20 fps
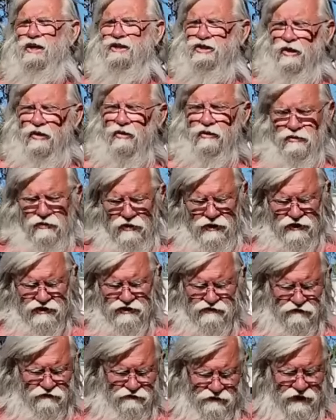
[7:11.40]
So
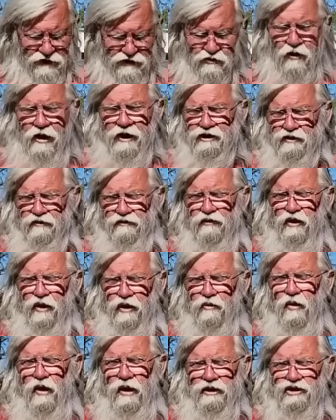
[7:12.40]
it's that's why it's a 40
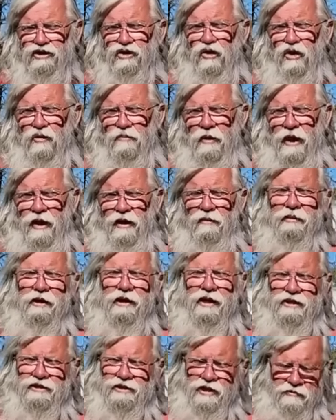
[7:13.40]
watt solar panel
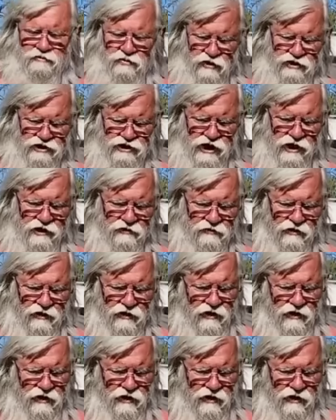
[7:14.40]
because it puts out